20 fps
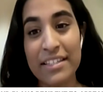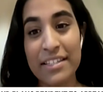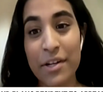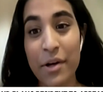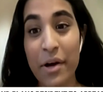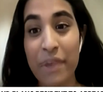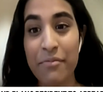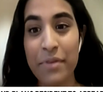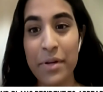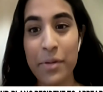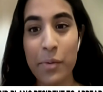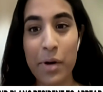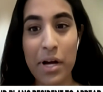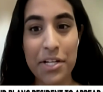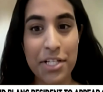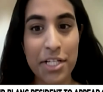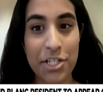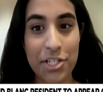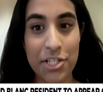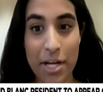You know, I've been
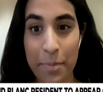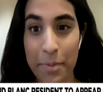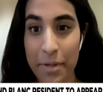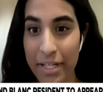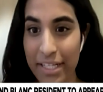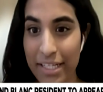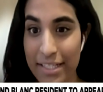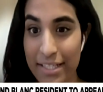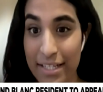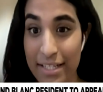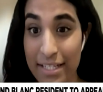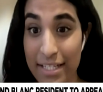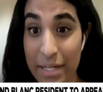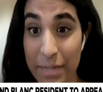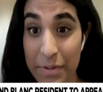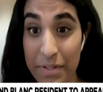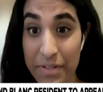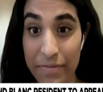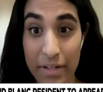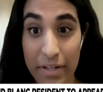watching Jeopardy since I
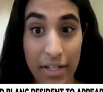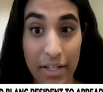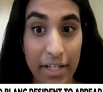was very